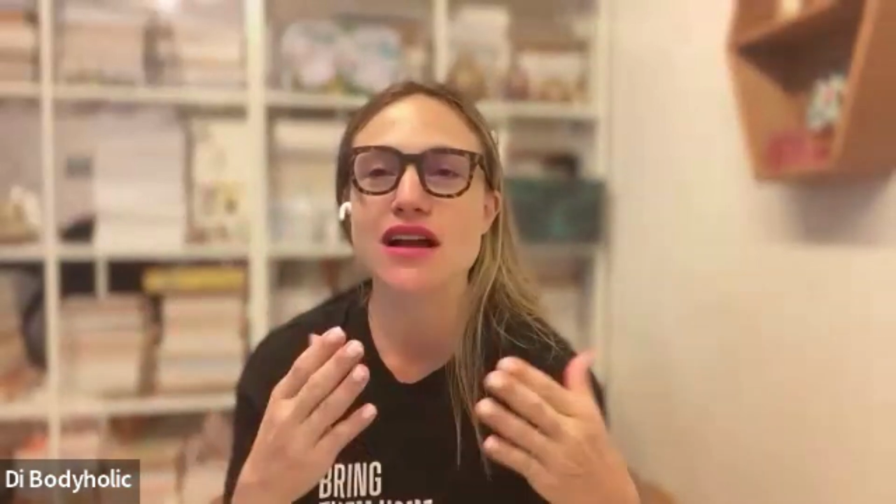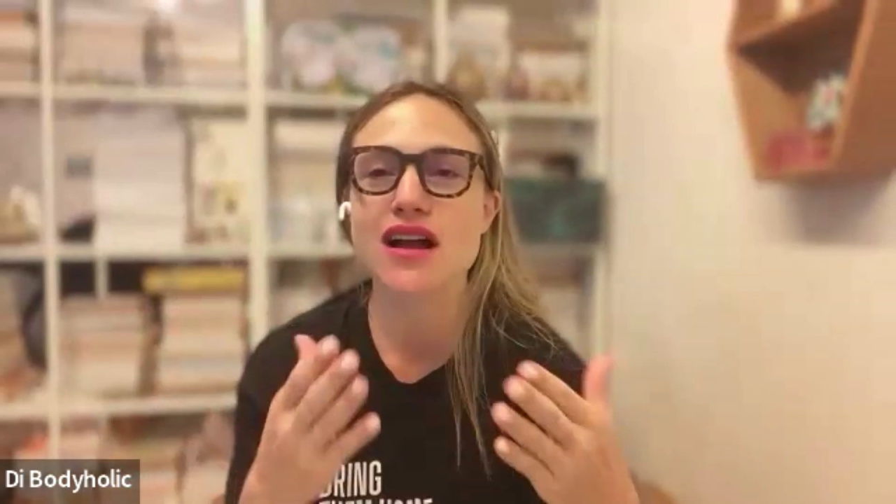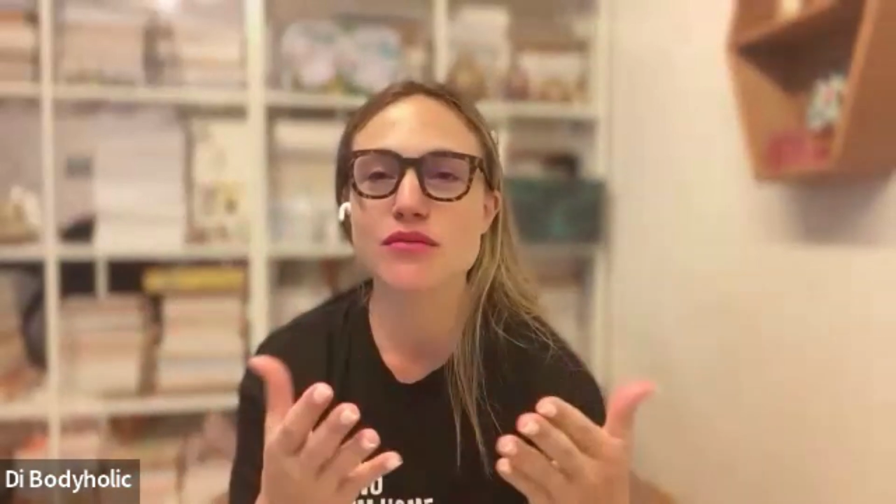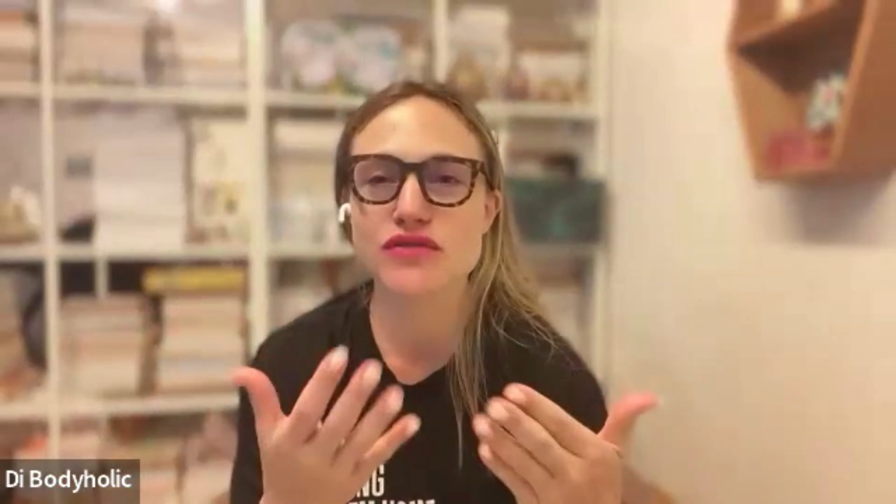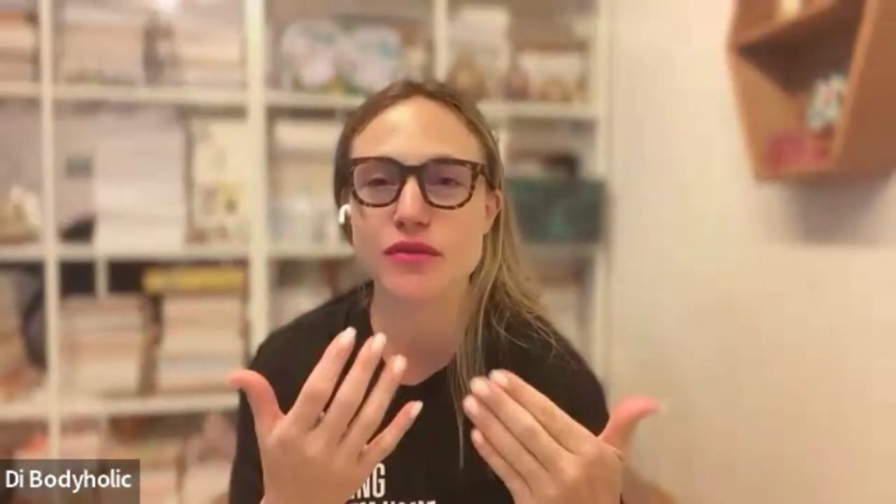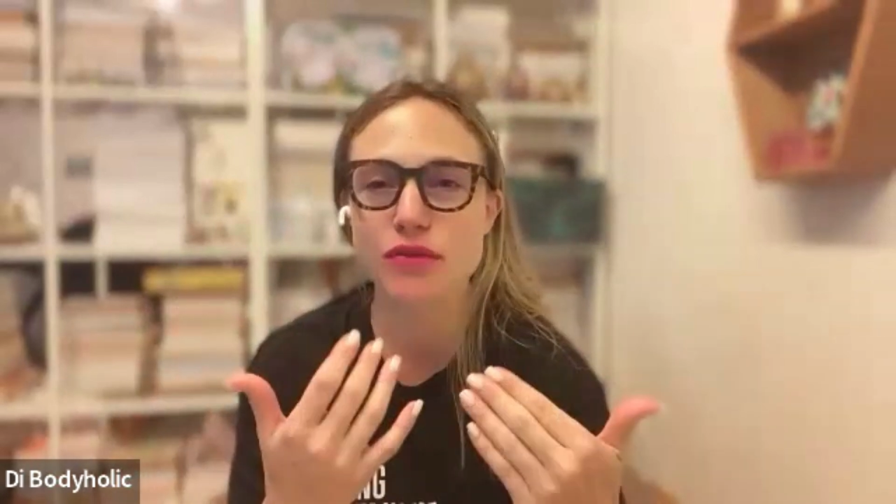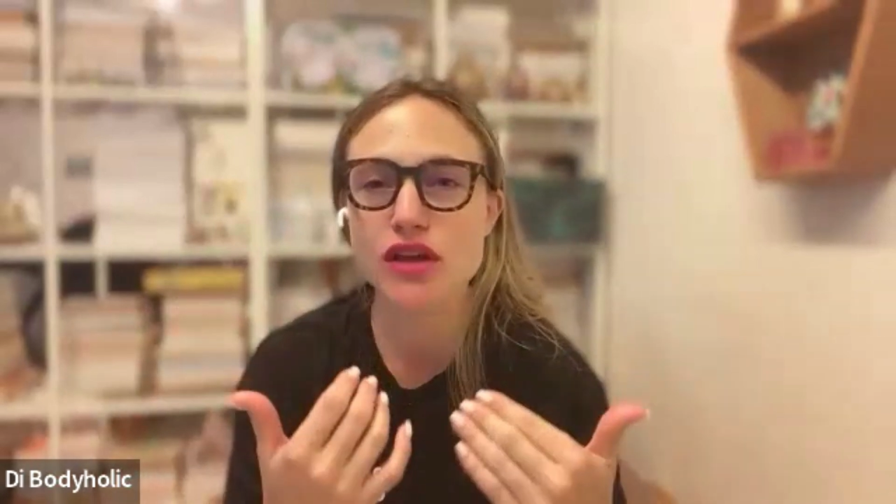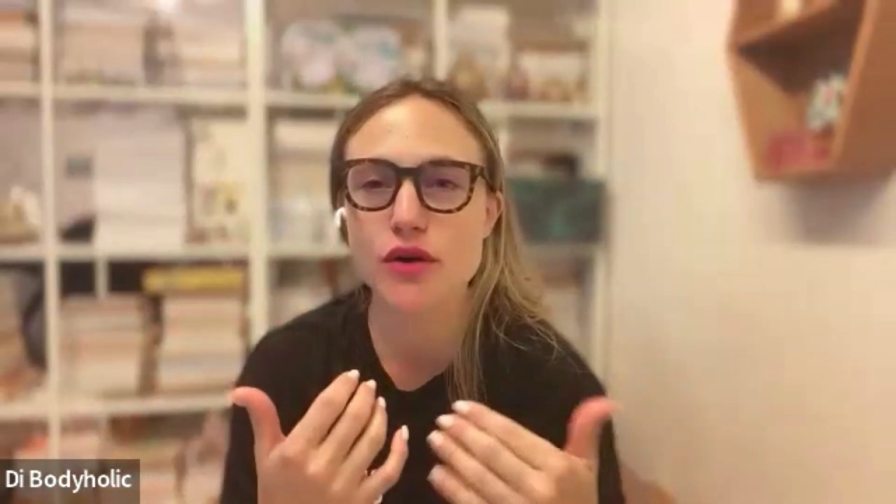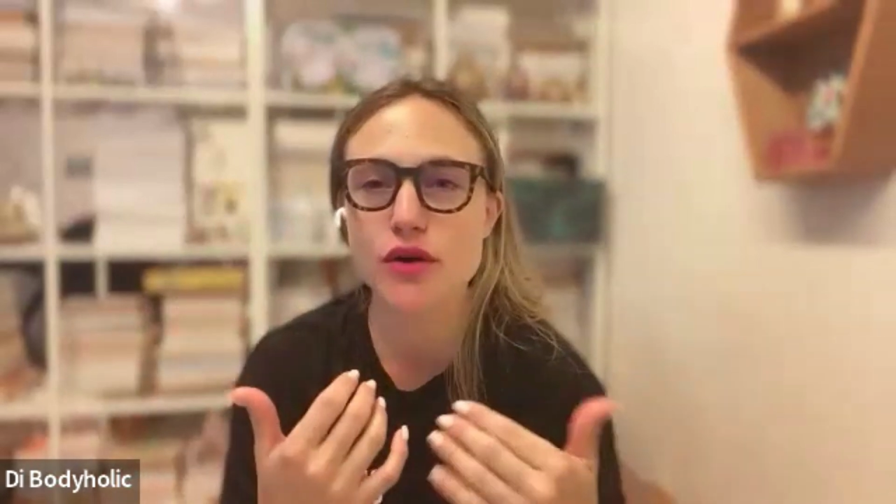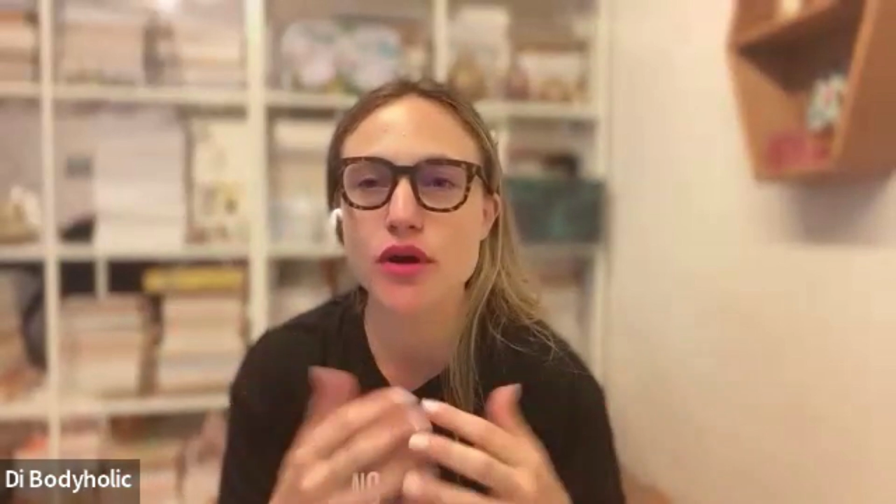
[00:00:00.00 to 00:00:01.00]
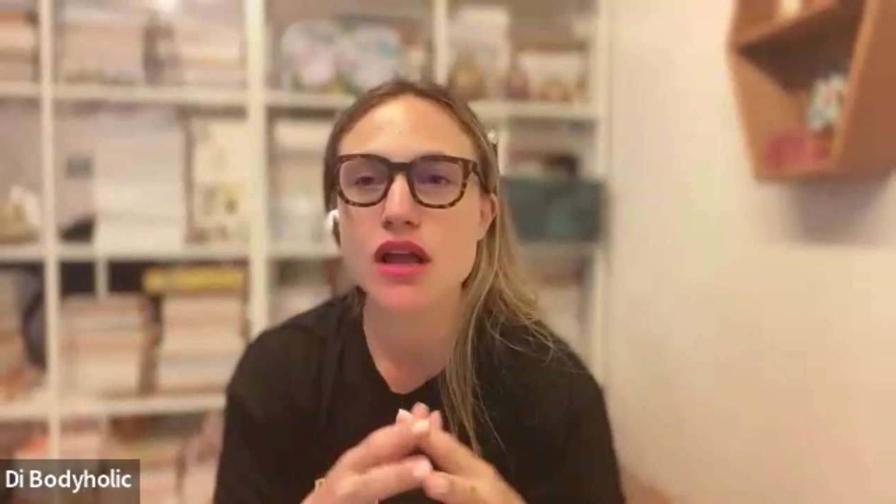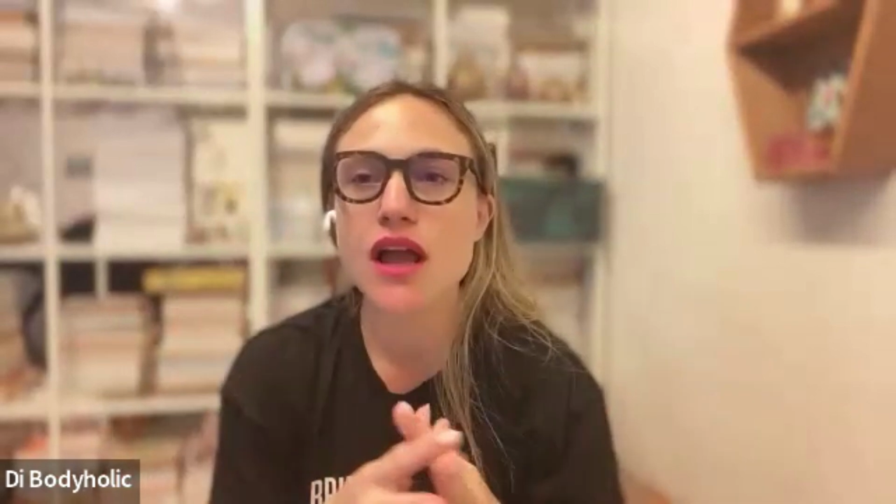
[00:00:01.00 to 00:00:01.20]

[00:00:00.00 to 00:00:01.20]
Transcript: that comes from you.